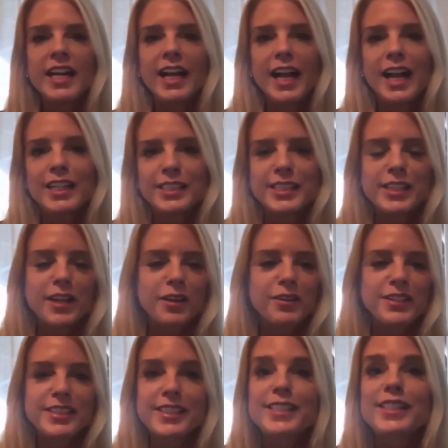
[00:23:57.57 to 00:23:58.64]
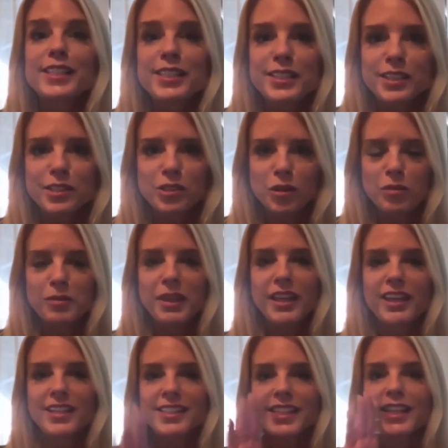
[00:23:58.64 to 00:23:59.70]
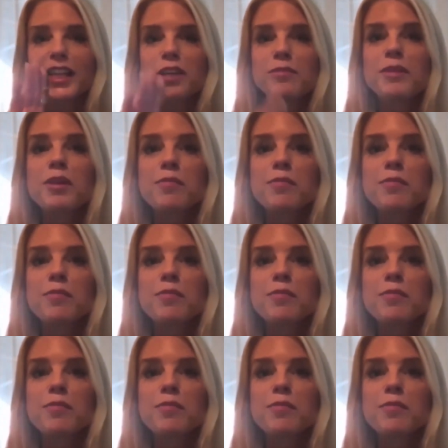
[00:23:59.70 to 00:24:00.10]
And so his assistant told me, he said, get me a